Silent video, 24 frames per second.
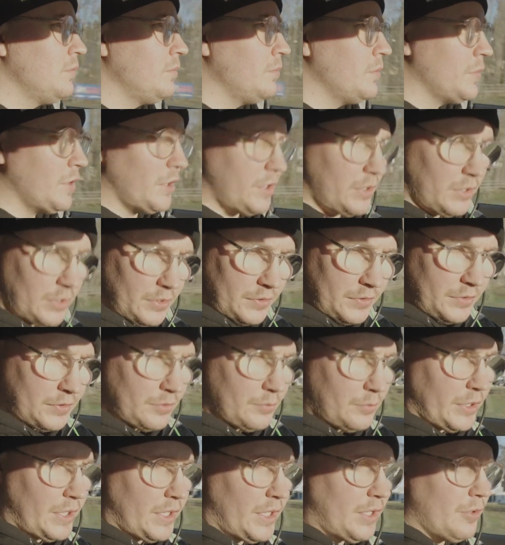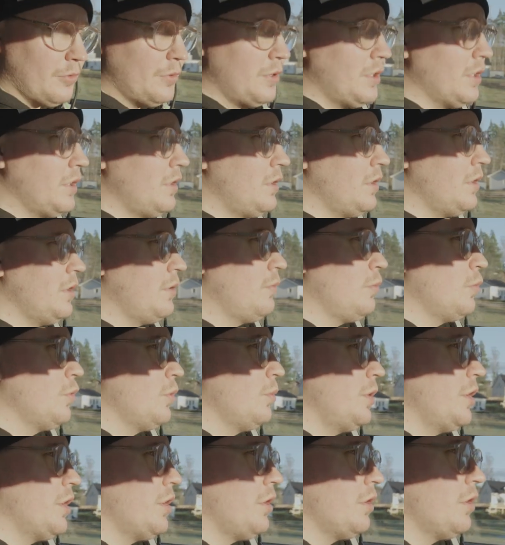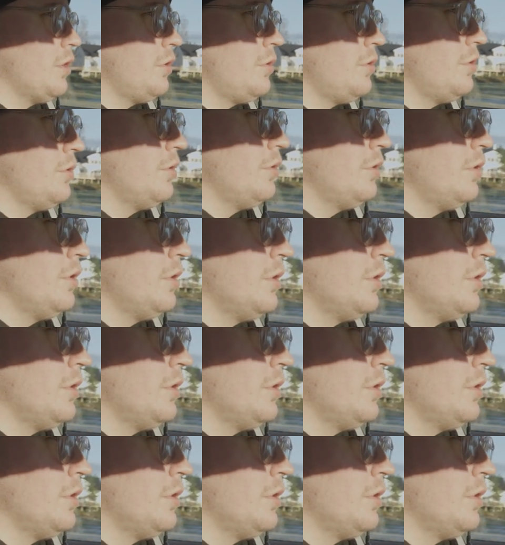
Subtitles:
Because without it, it would be hard to